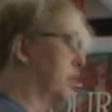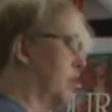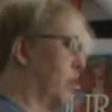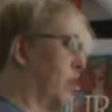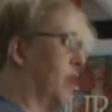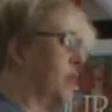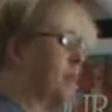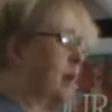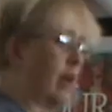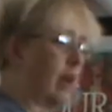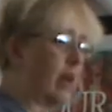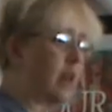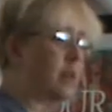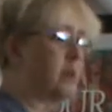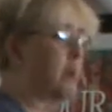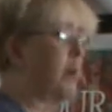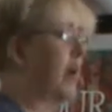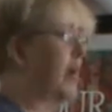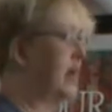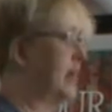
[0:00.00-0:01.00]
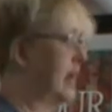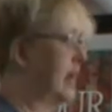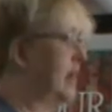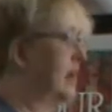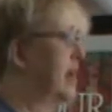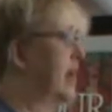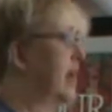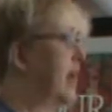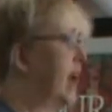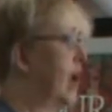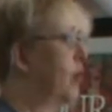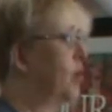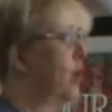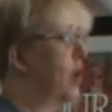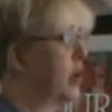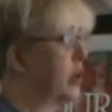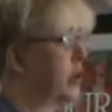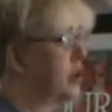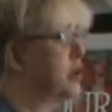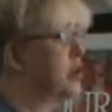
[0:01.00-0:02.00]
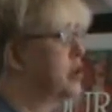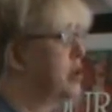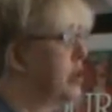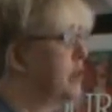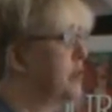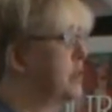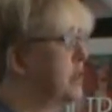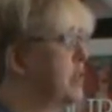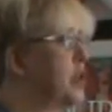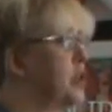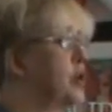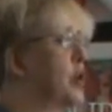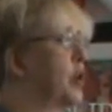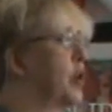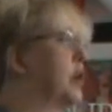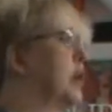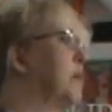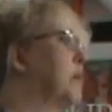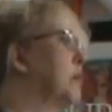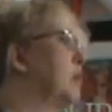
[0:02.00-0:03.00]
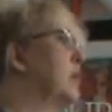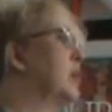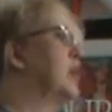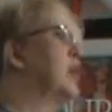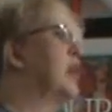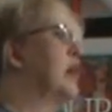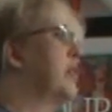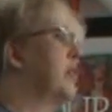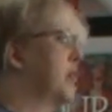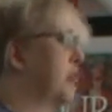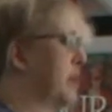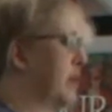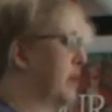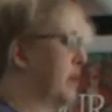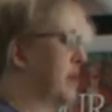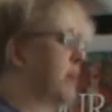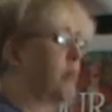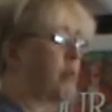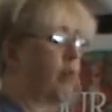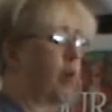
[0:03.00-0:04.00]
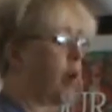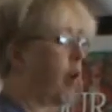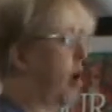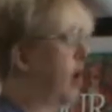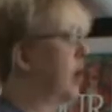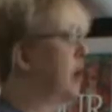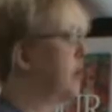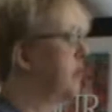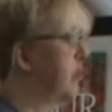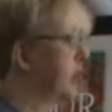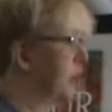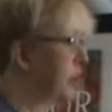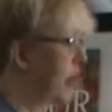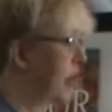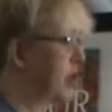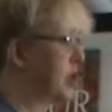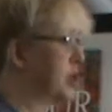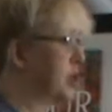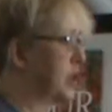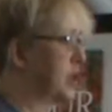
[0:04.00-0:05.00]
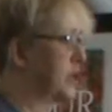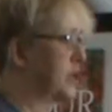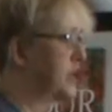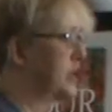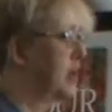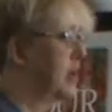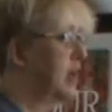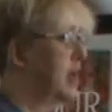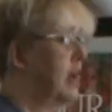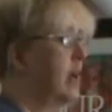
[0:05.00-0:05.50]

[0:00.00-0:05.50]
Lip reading: or middle, depending on how long your shift is, you're going to pull another rhythm for all of your patients.